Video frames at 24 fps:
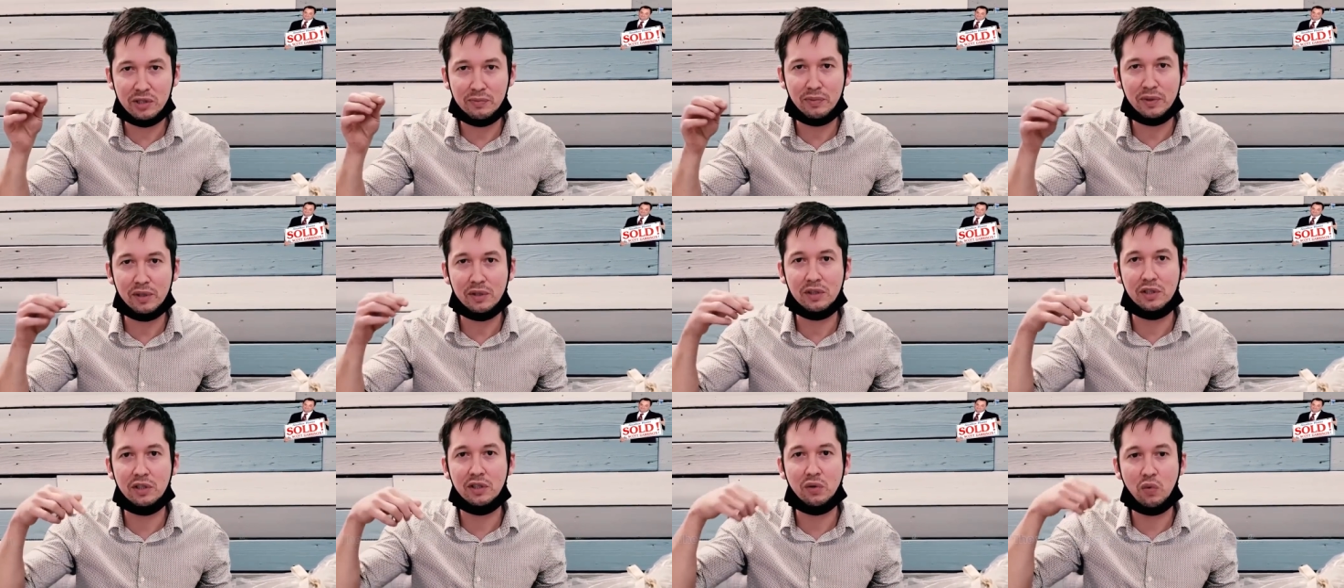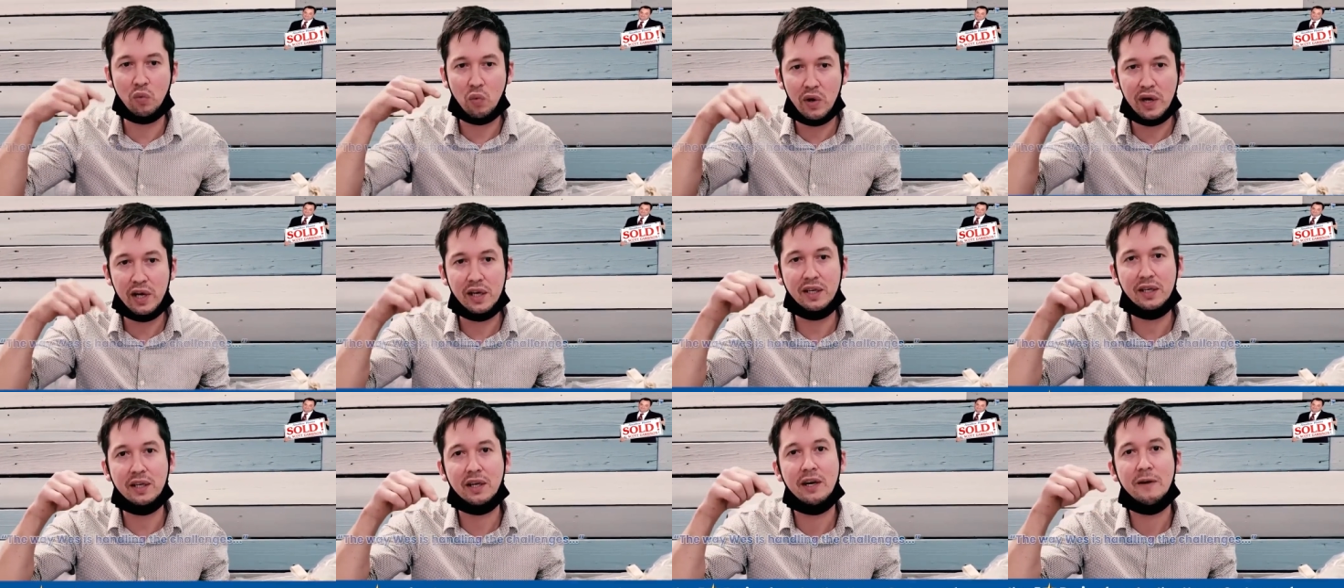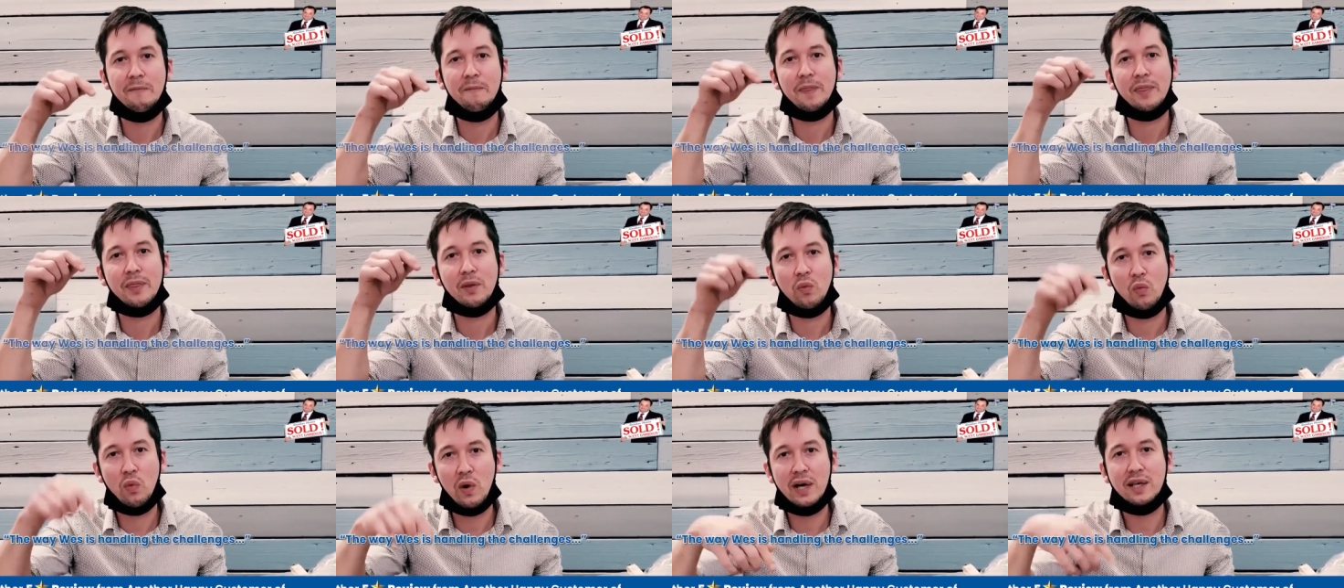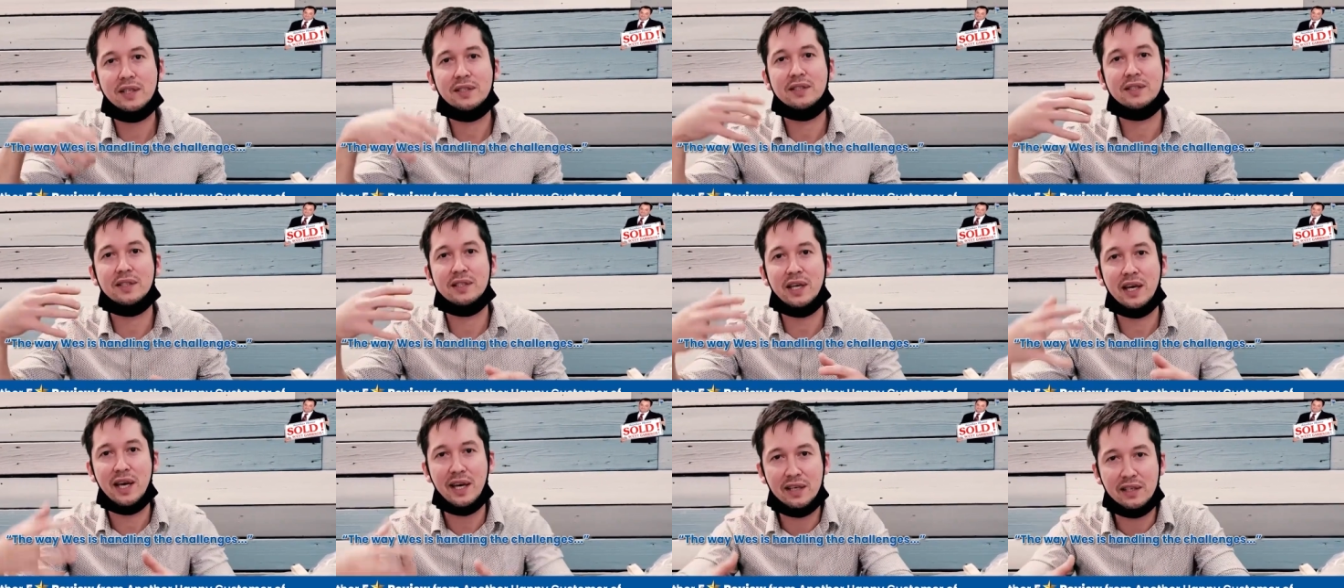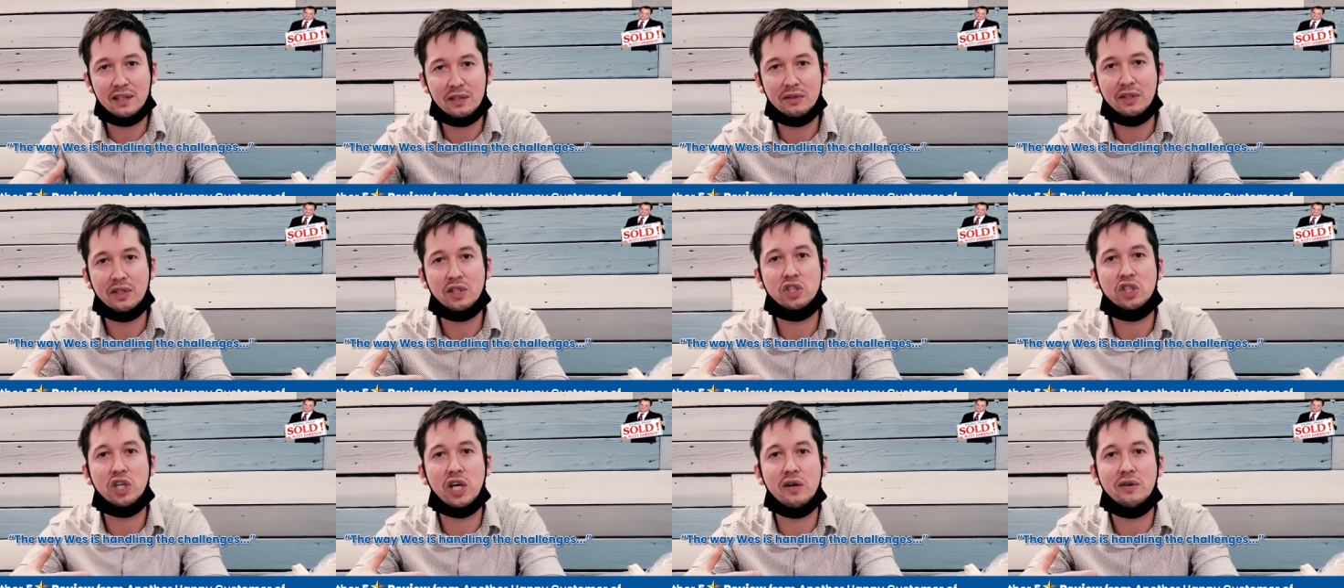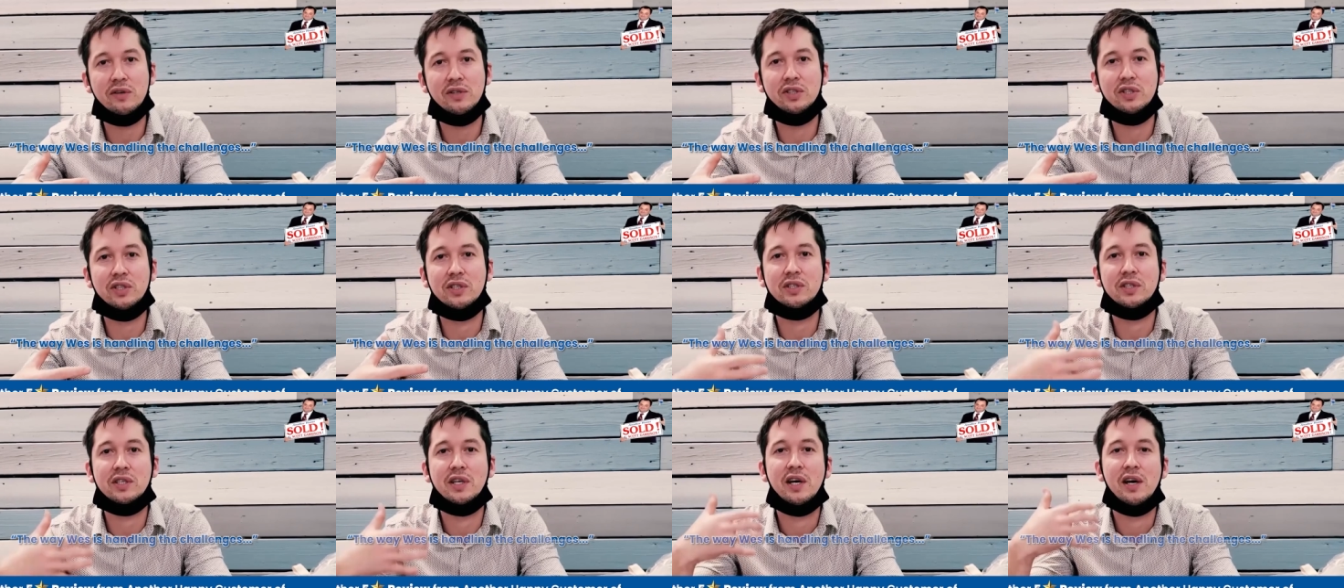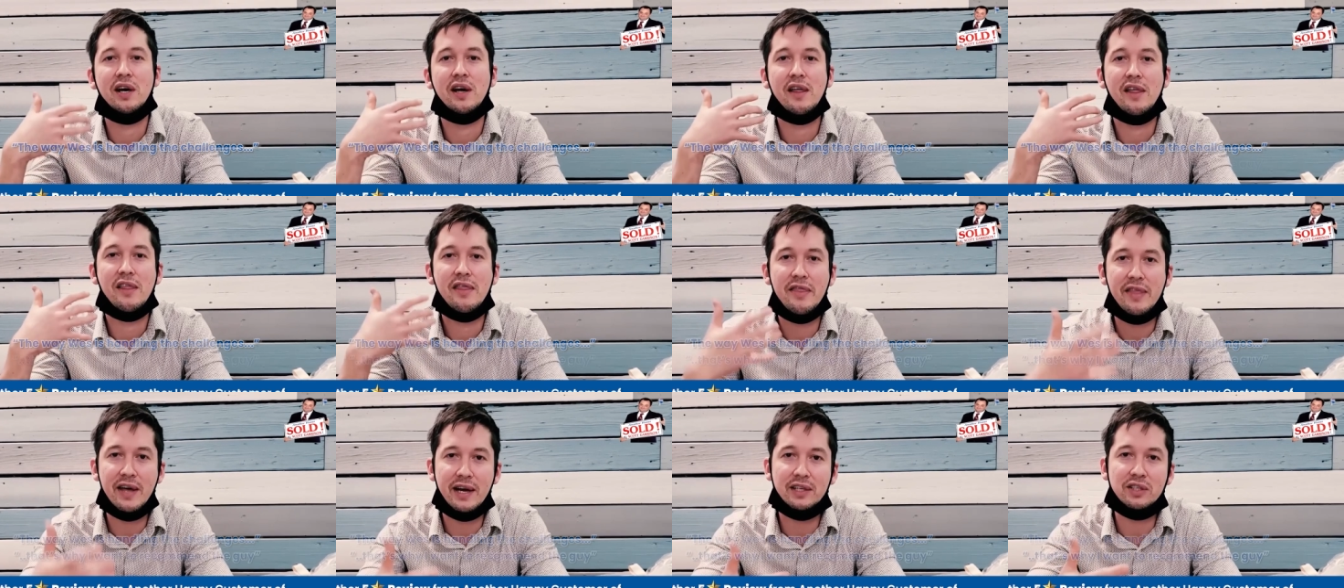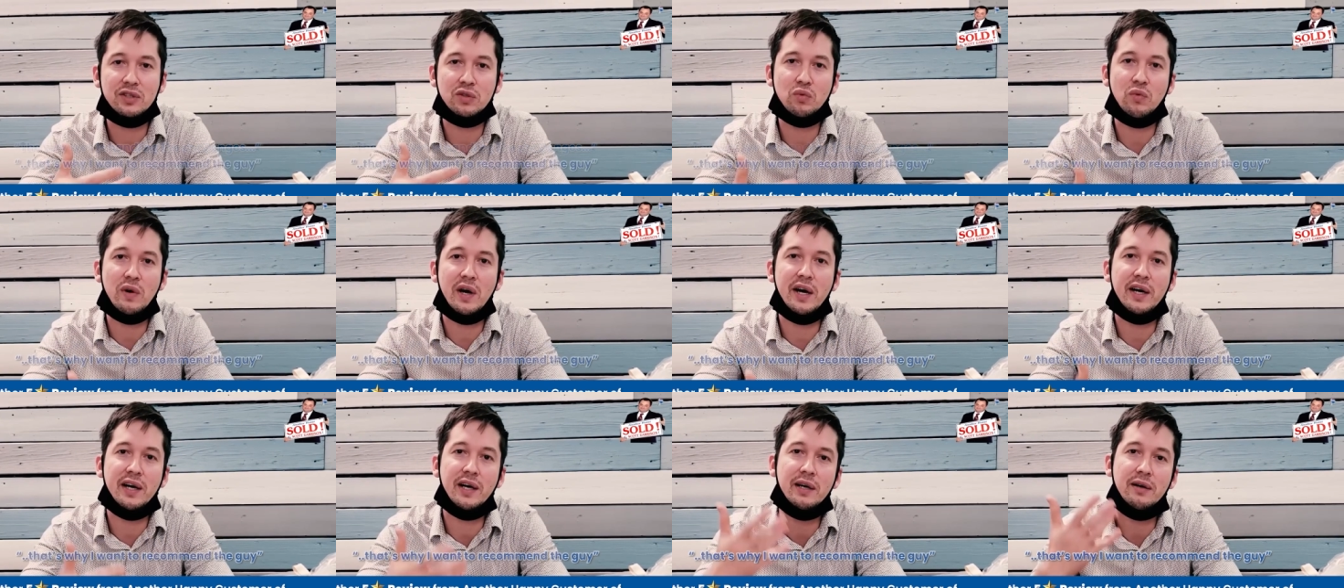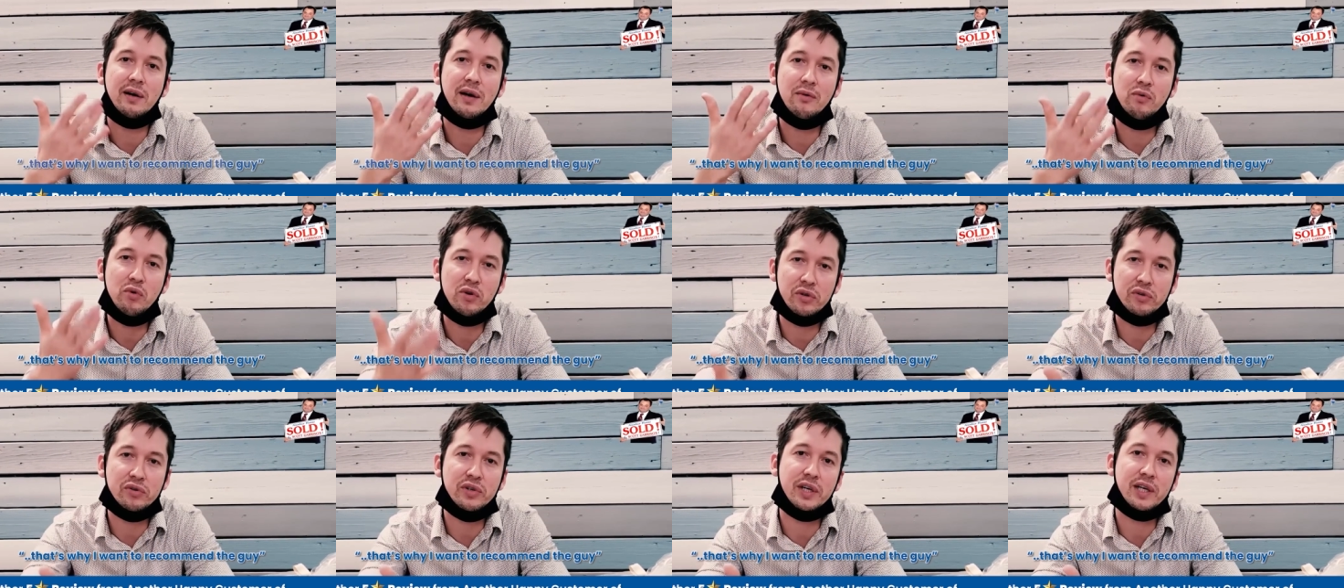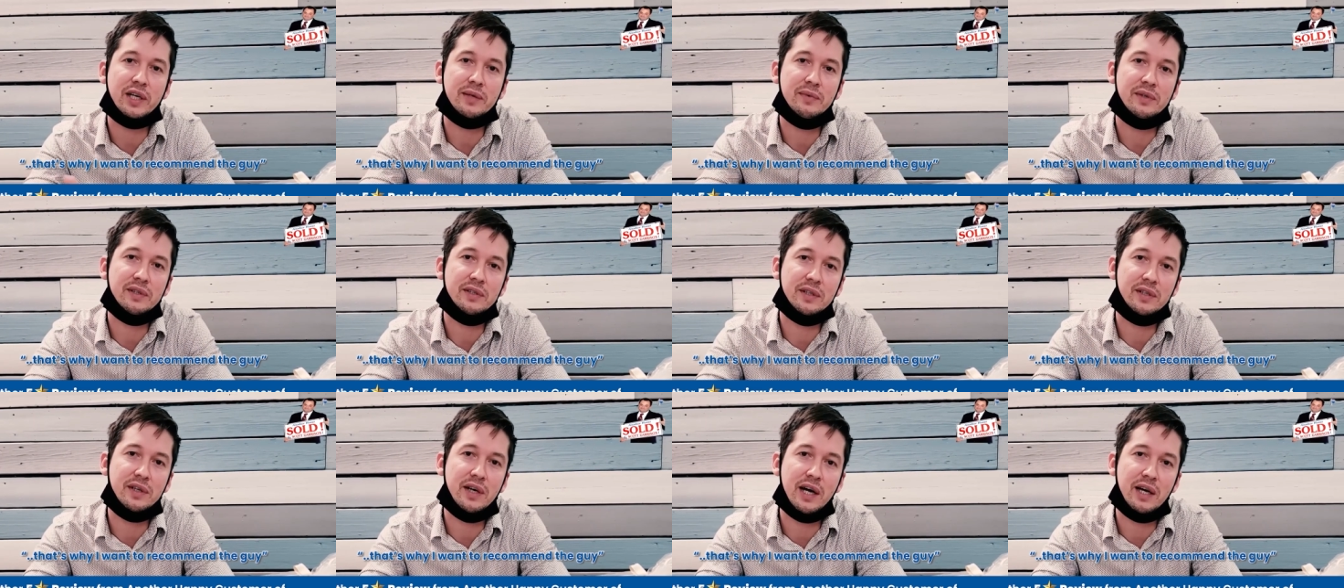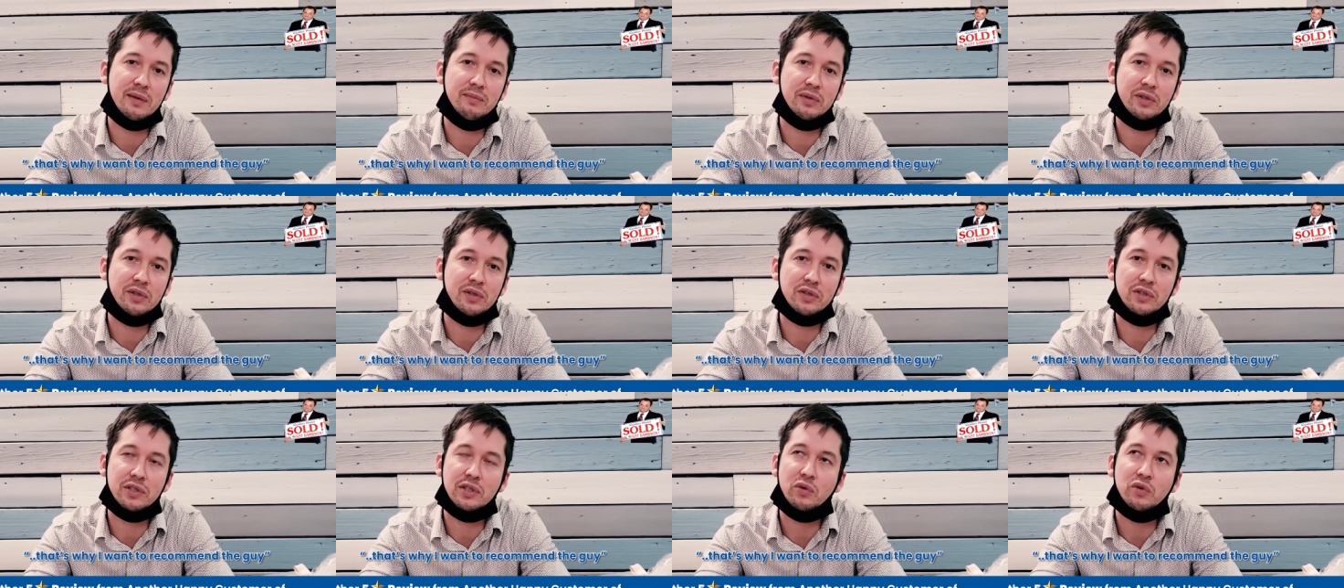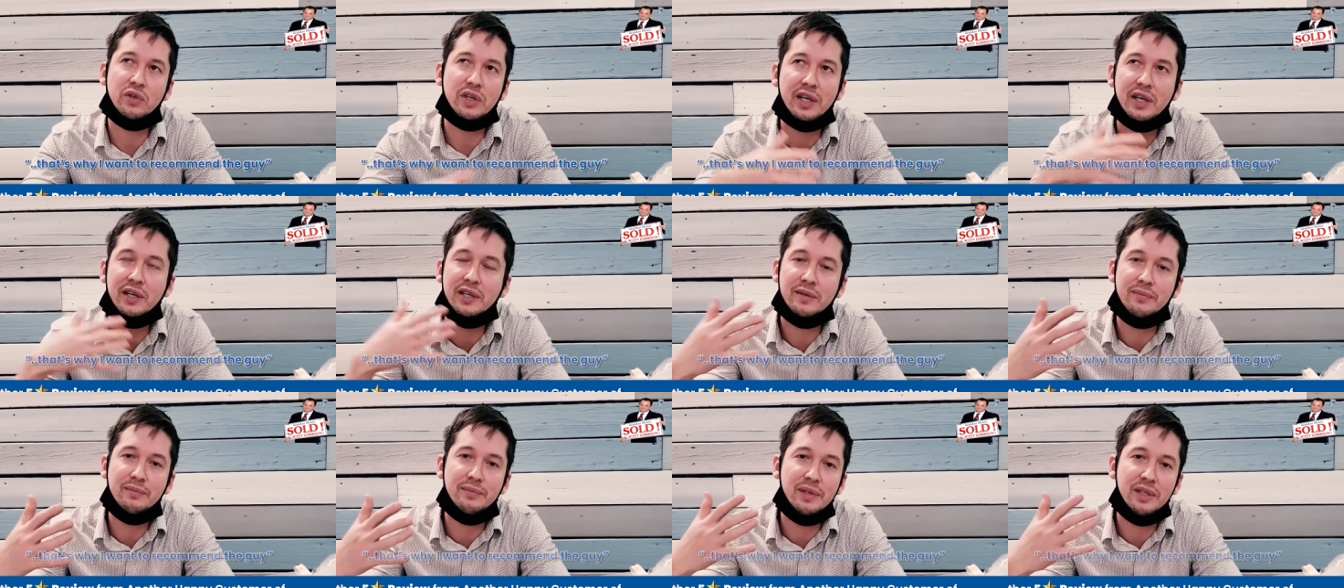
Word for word: But the way Wes is handling challenges, that's why I, I want to recommend the guy because there are gonna that.